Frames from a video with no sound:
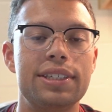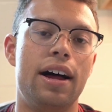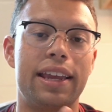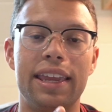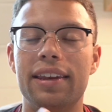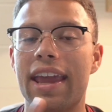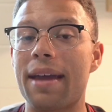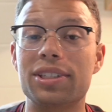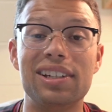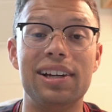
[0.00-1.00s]
Again,
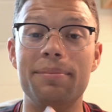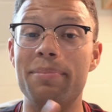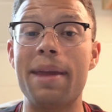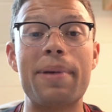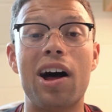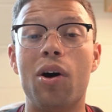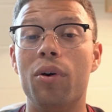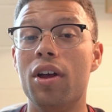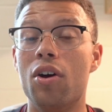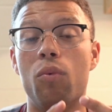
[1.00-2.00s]
Amazon, PayPal,
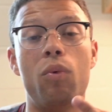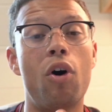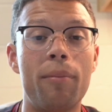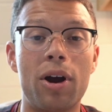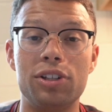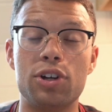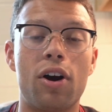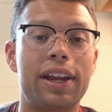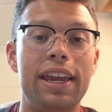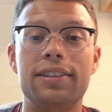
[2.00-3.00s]
Walmart,
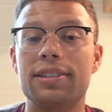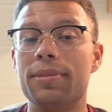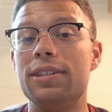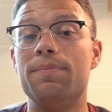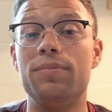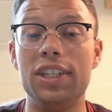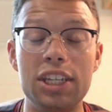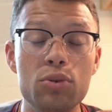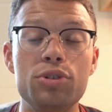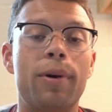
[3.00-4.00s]
Target, some of these
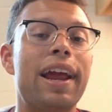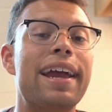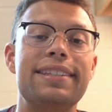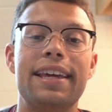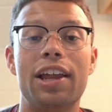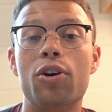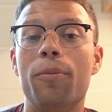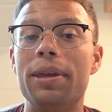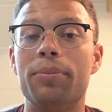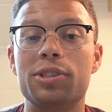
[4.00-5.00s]
huge brands that I know
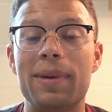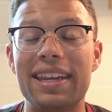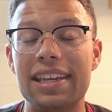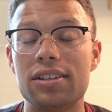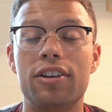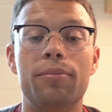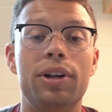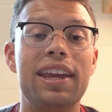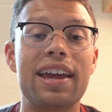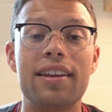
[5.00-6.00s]
people spend a ton of
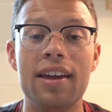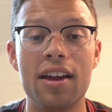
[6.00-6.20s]
money at,